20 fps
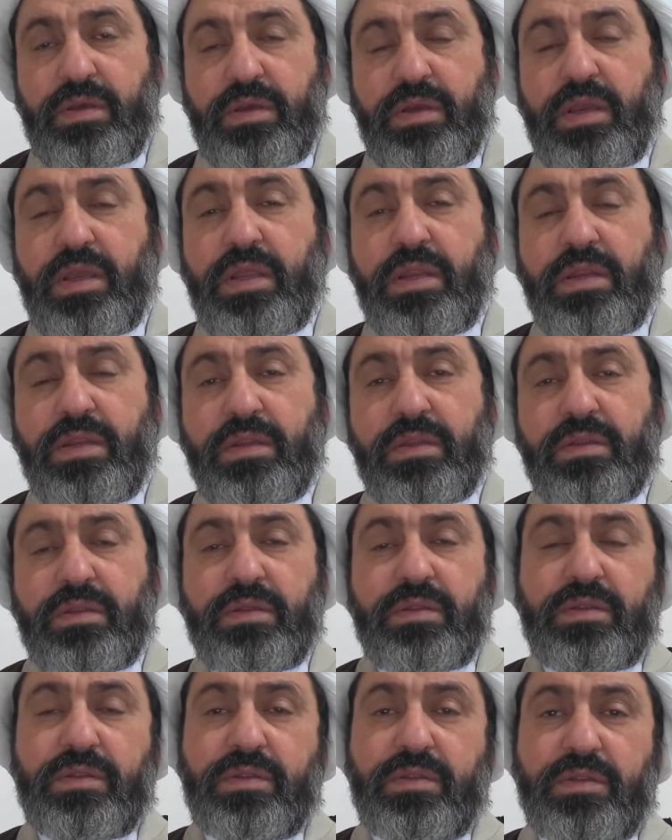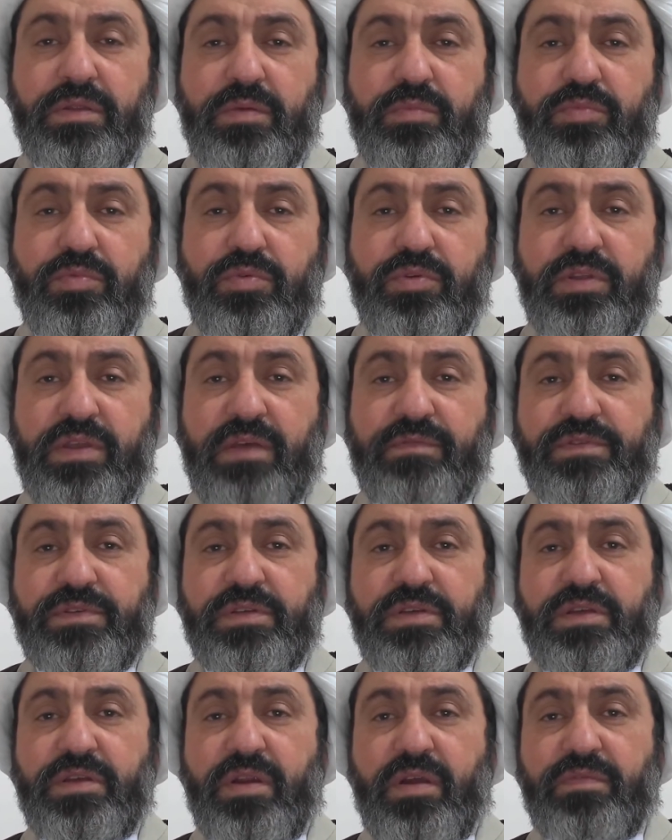In the book
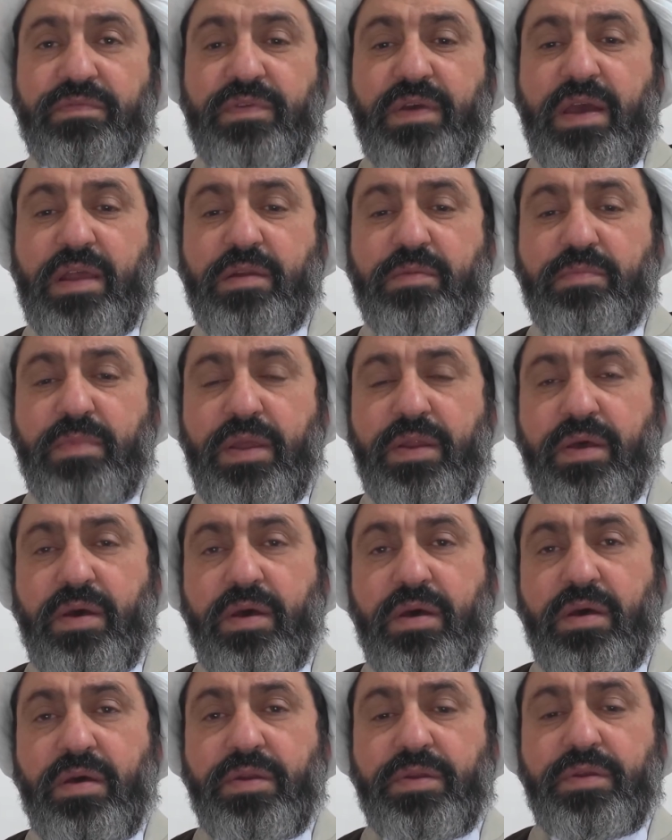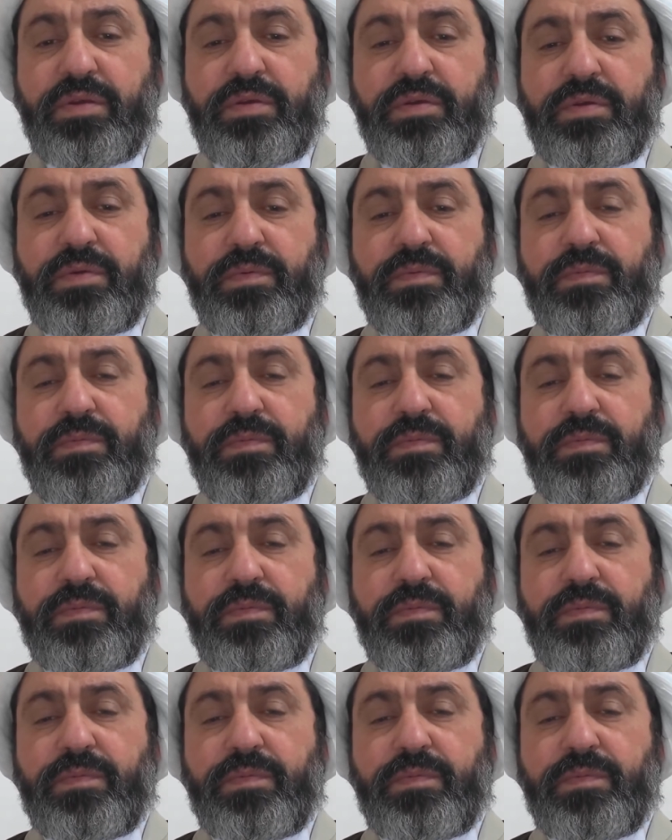Tafsir of Al-Manar,